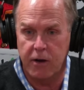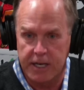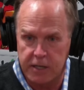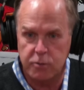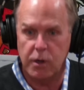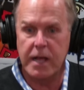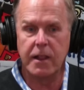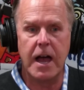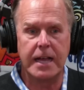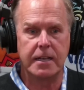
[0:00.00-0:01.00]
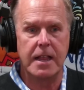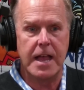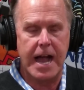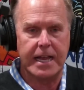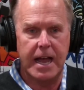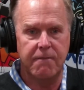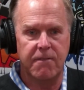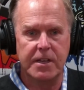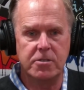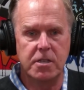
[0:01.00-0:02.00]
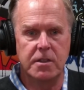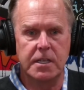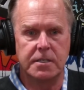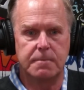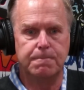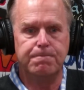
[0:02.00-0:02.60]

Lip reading: And here's what I liked. I envisioned this